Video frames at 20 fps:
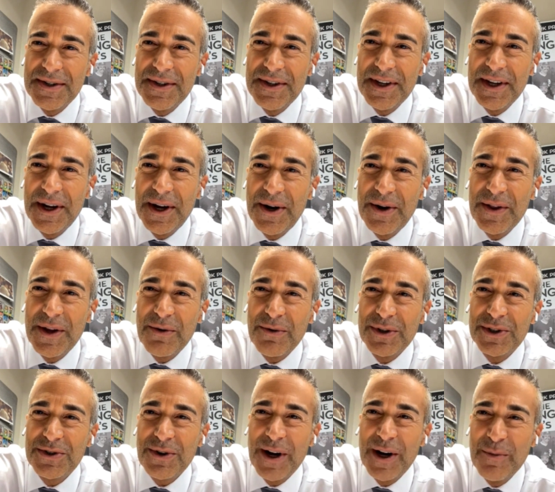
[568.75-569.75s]
They were
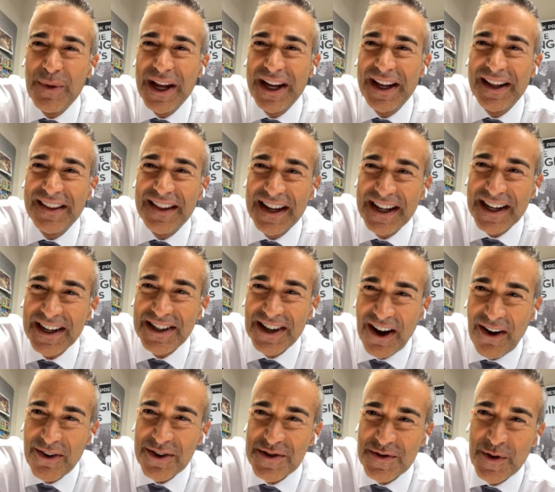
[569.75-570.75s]
trying to make it like a
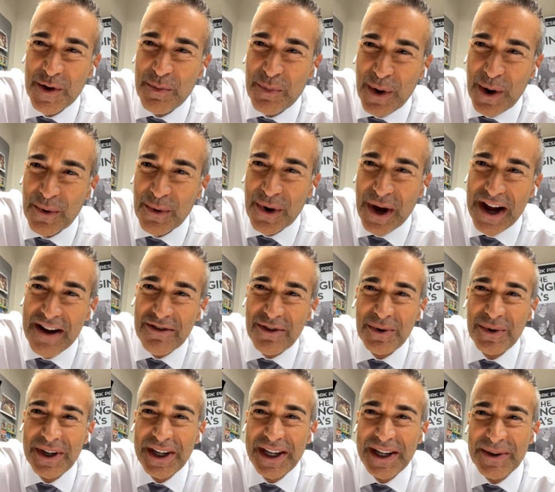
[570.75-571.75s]
college football
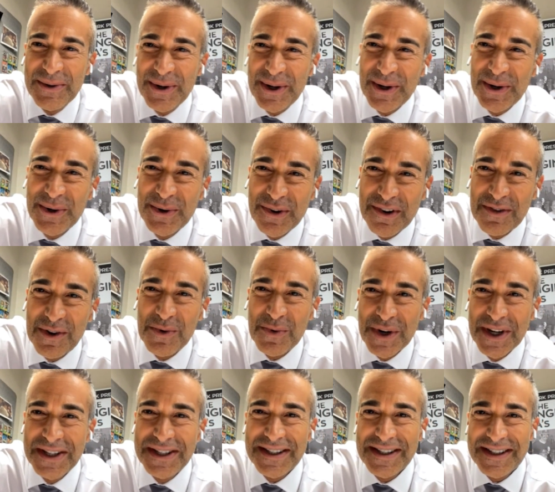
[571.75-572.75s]
rivalry where whoever
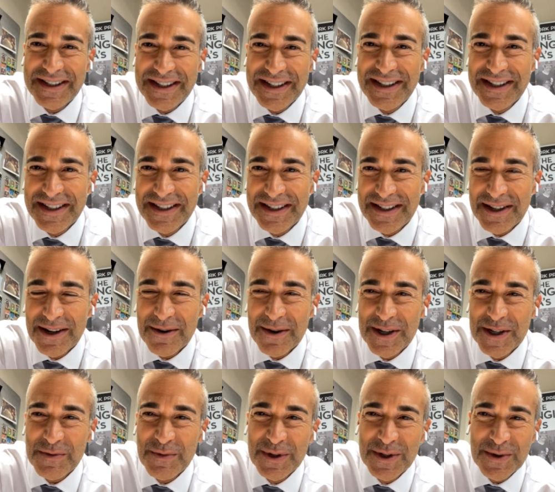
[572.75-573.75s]
wins the season
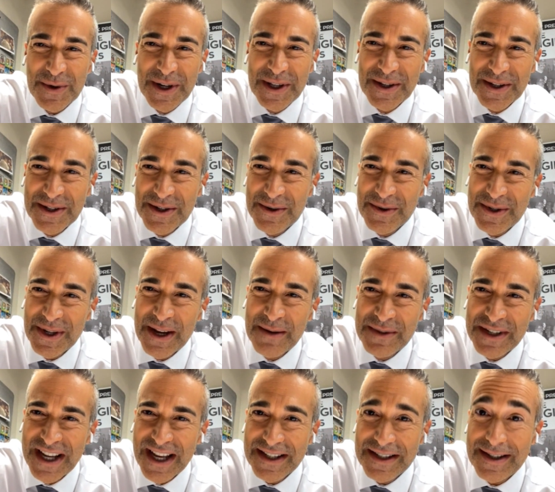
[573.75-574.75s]
series between the two
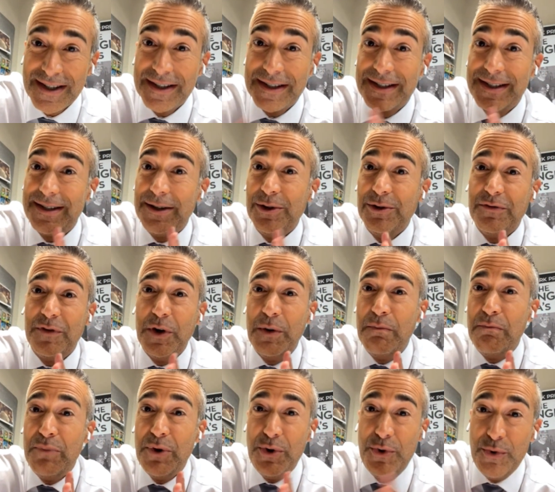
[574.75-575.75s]
teams gets the silver
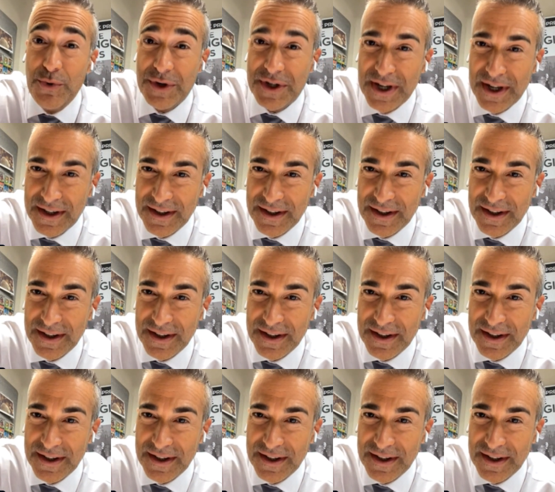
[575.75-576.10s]
boot.